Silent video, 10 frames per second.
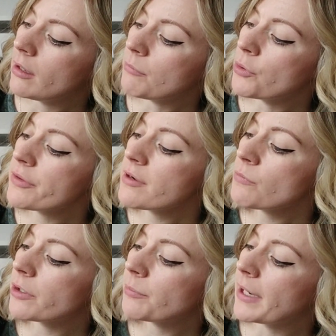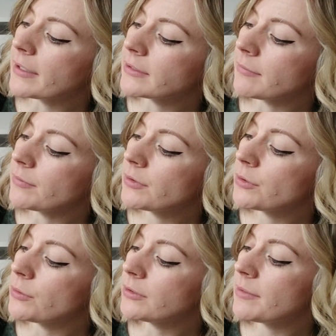More than one person
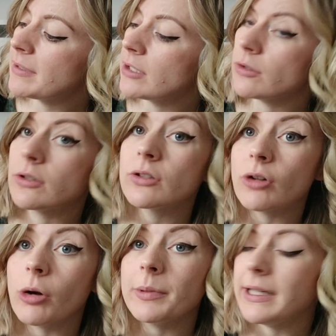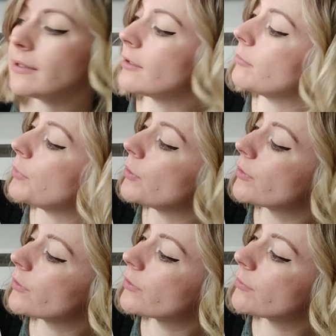told him he should stop eating
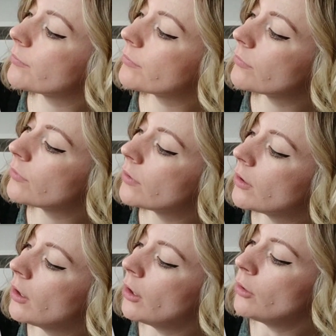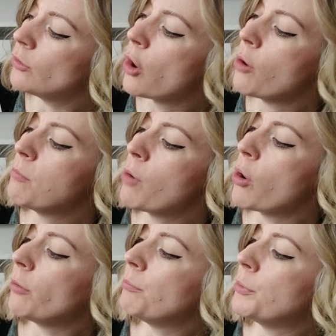books. No
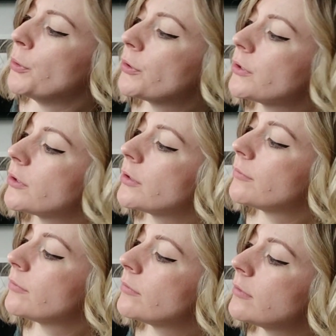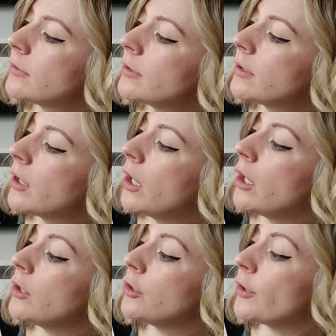more books.
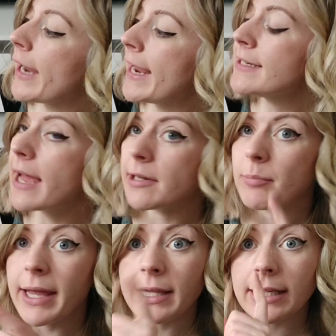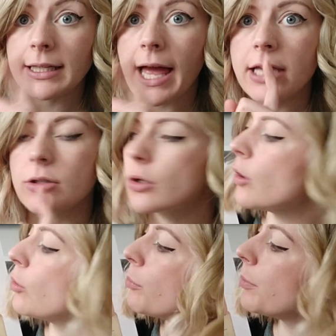Your head and belly can't
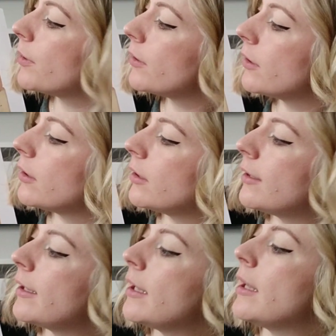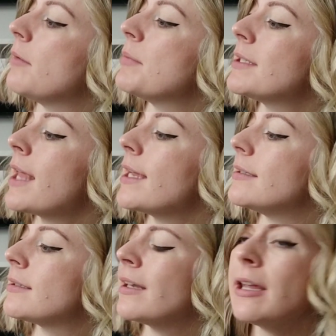cope.
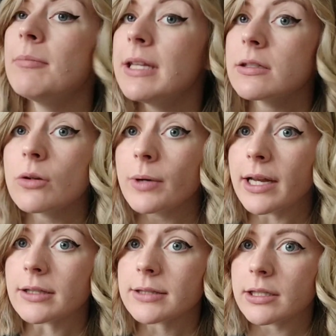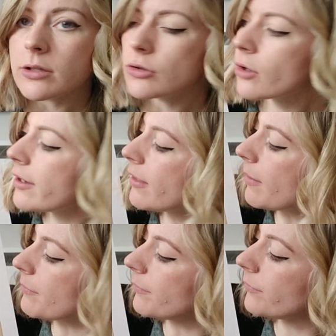Besides, it means no one else can enjoy them.